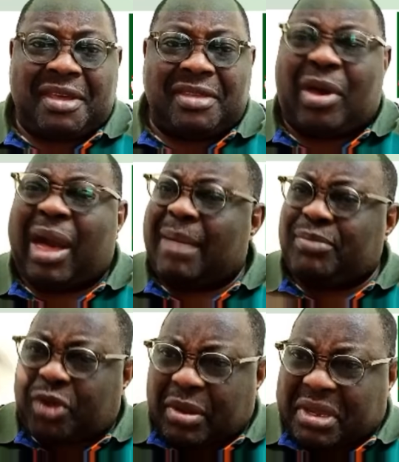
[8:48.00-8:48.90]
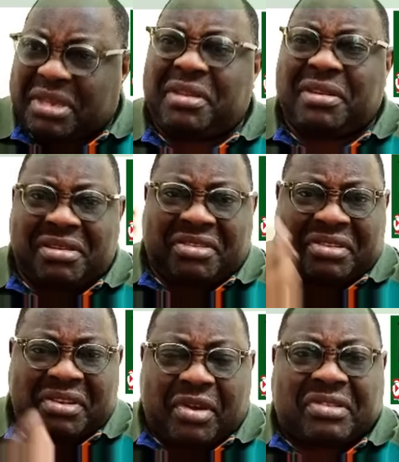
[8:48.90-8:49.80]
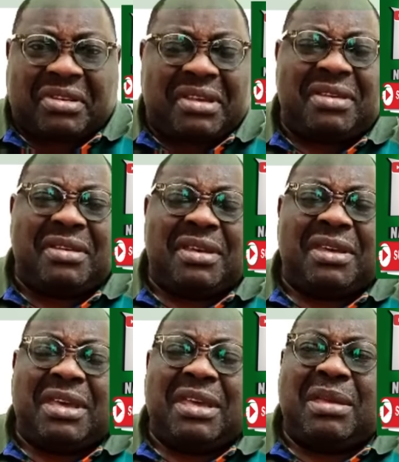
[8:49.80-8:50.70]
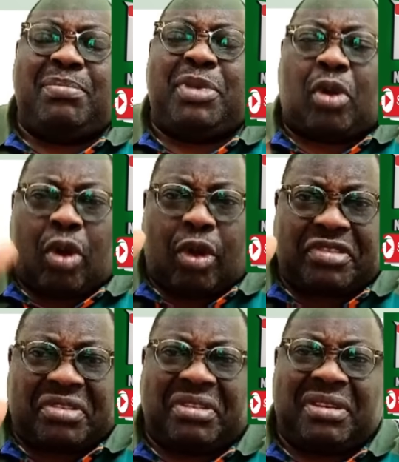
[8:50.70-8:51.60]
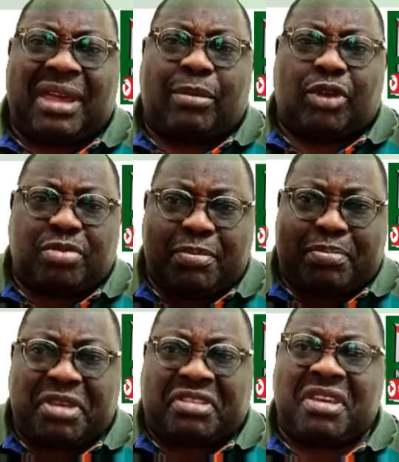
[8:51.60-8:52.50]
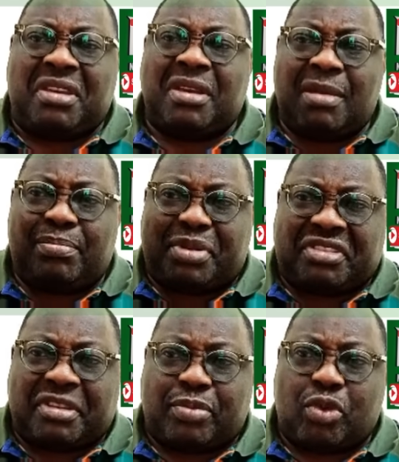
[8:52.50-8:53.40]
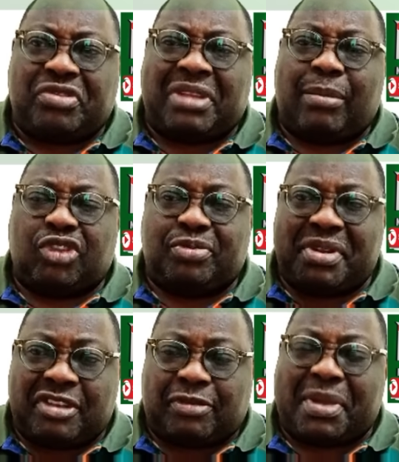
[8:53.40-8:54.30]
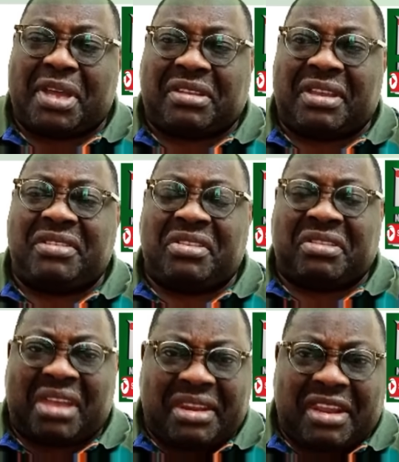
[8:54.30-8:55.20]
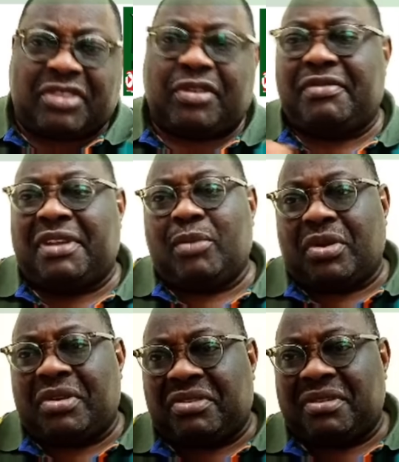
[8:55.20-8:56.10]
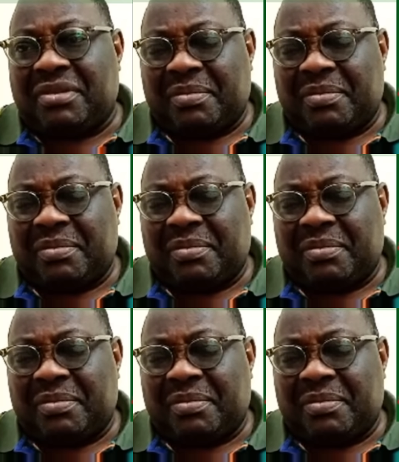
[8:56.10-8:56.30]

So I'm talking seriously because there must be basic principles that must be respected, the tenets of democracy.